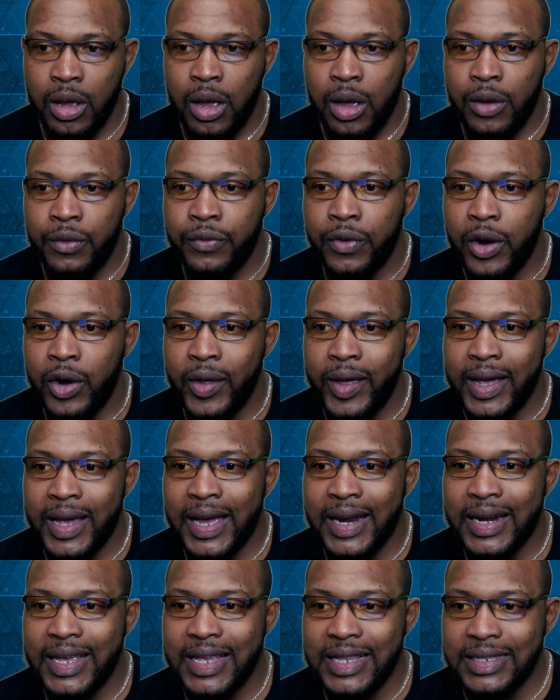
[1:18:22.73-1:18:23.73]
following
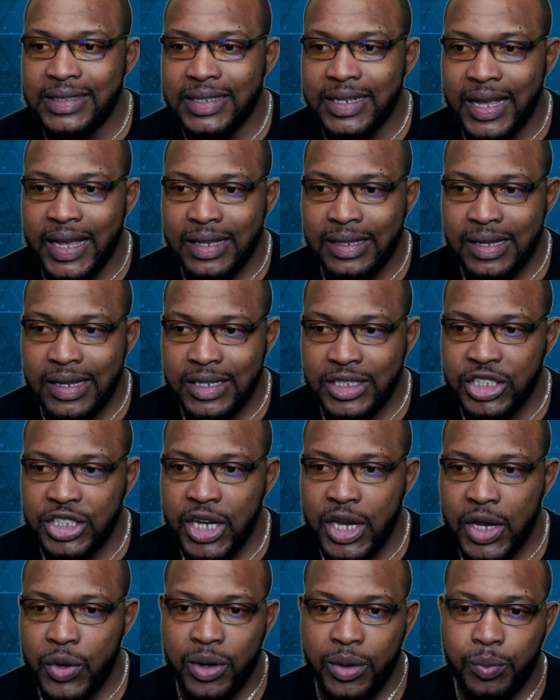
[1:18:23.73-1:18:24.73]
an incident in
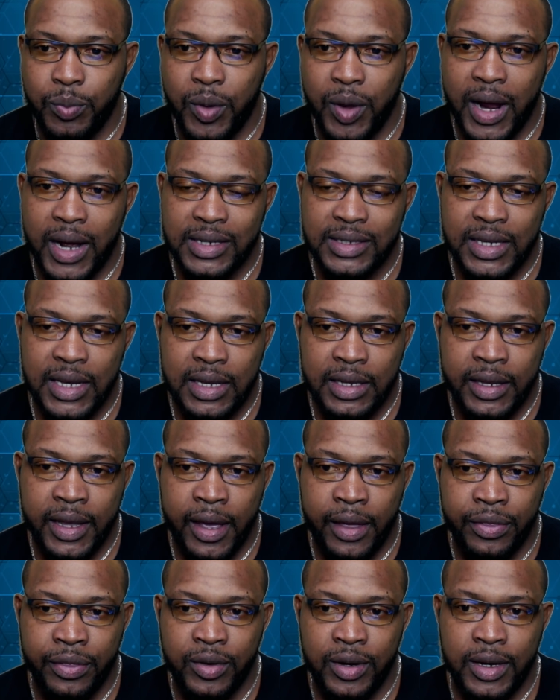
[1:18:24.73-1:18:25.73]
Chedwin Park, St.
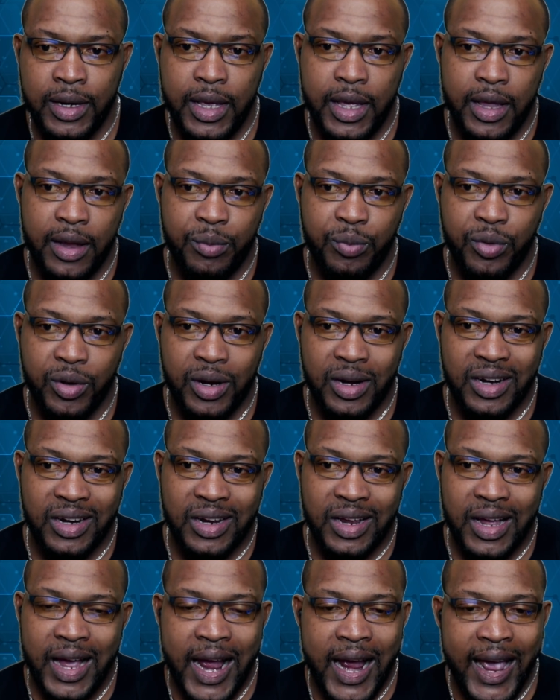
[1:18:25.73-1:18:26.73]
Catherine in April,
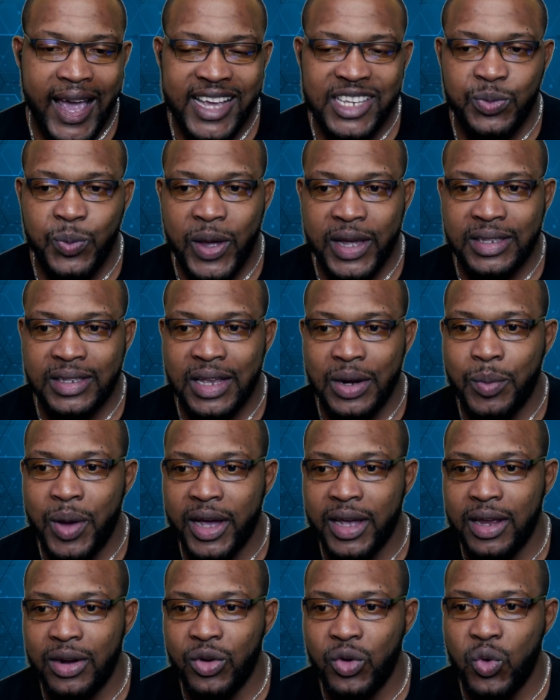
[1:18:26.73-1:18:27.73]
are expected
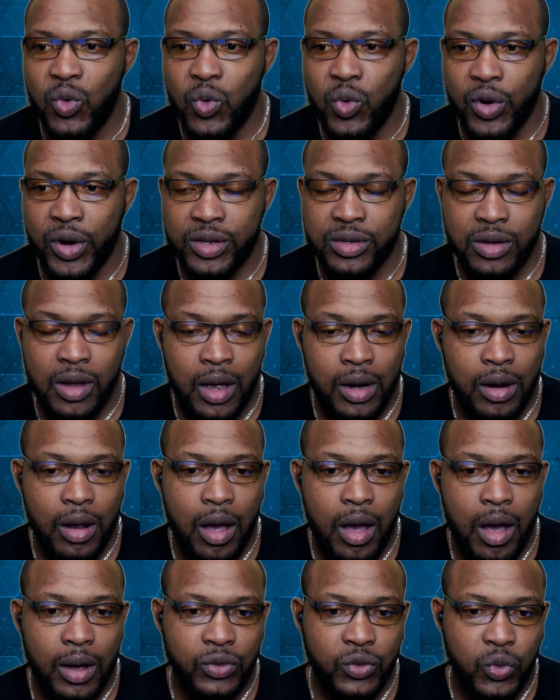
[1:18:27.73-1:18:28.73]
back in court on
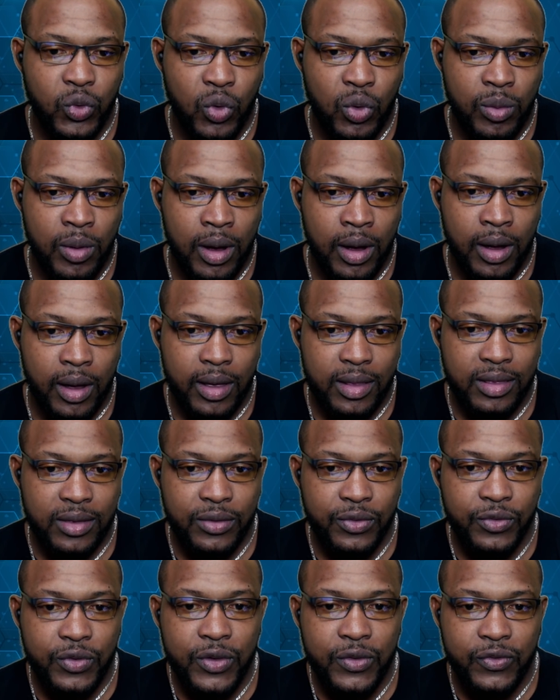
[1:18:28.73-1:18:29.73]
October the
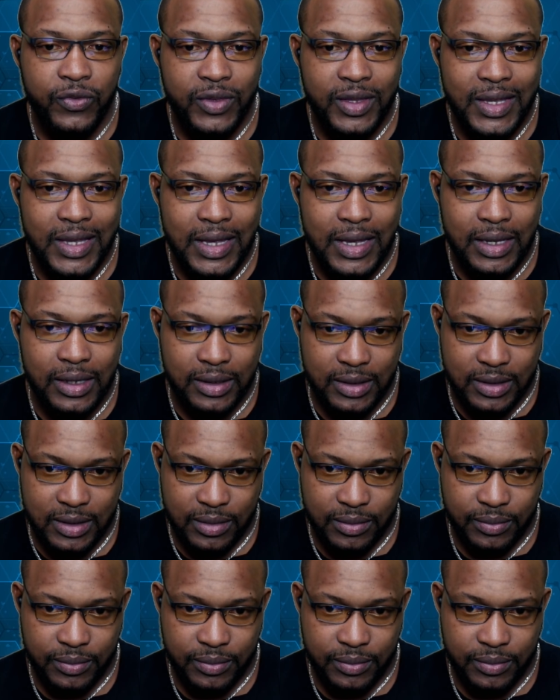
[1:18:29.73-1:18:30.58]
15th.